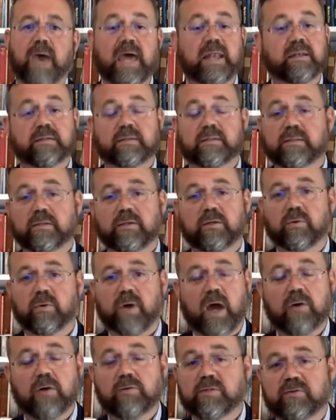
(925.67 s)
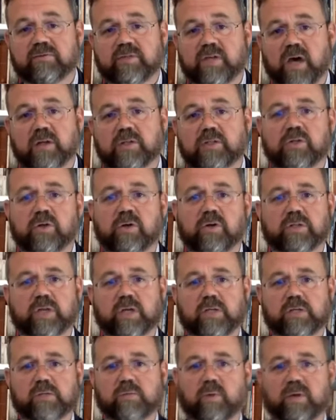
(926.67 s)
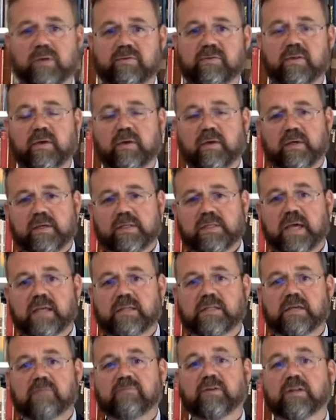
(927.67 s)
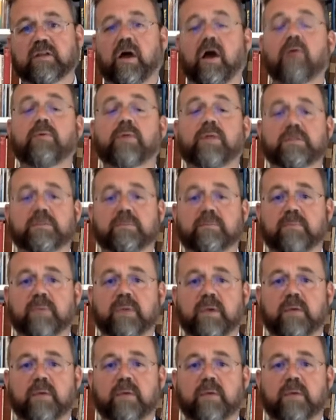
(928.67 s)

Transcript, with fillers: and you know out of touch not just with scientific Darwinism